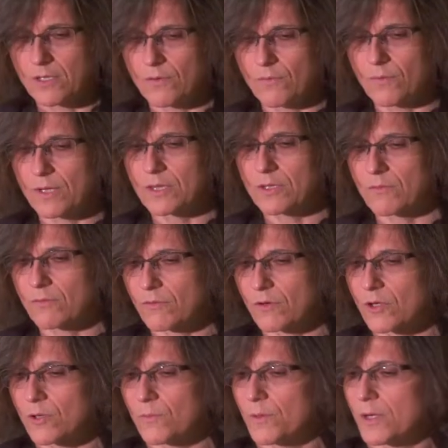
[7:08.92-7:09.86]
when the
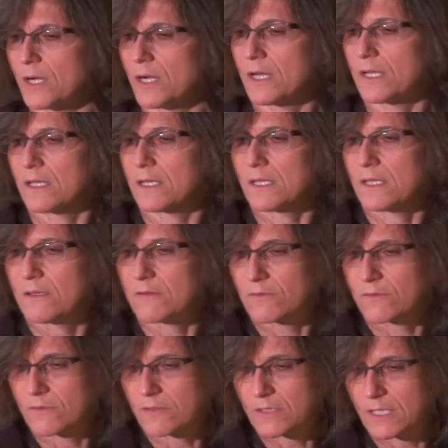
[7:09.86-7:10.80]
robot
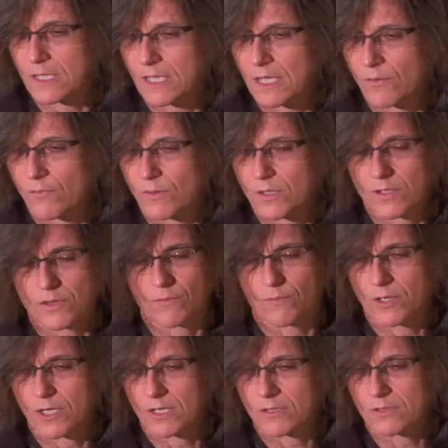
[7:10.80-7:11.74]
is looking at where the
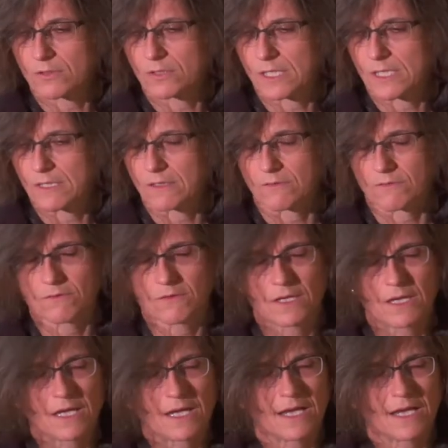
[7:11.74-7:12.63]
bottle is.